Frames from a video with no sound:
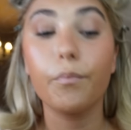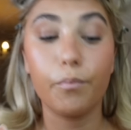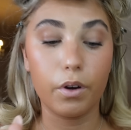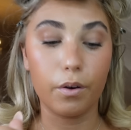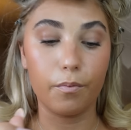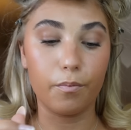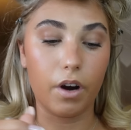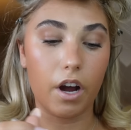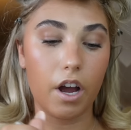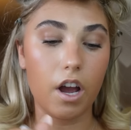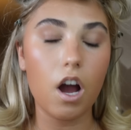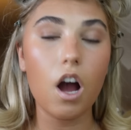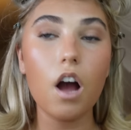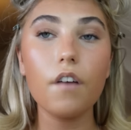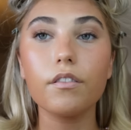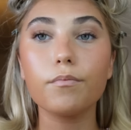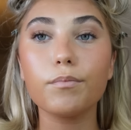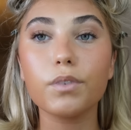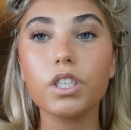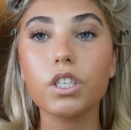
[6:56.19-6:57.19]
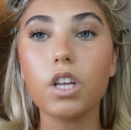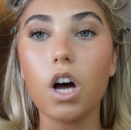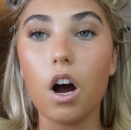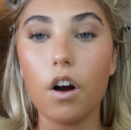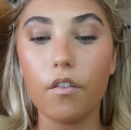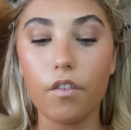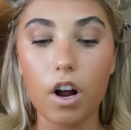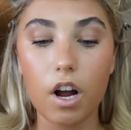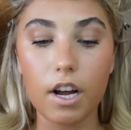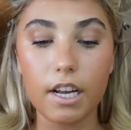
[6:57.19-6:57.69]
But my other
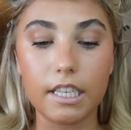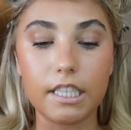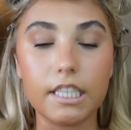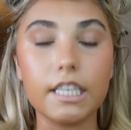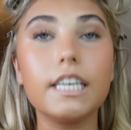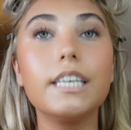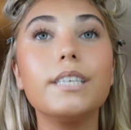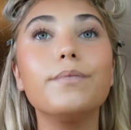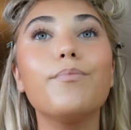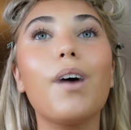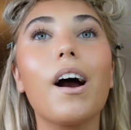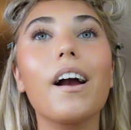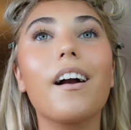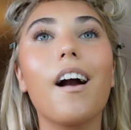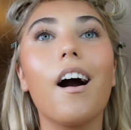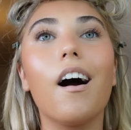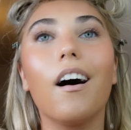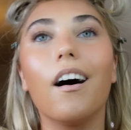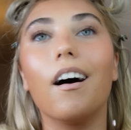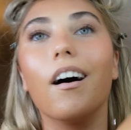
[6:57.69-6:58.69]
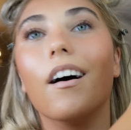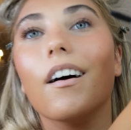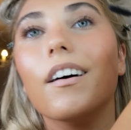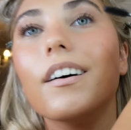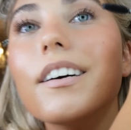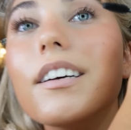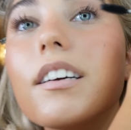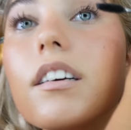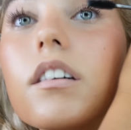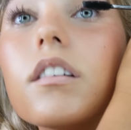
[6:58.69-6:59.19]
mascara is in my car.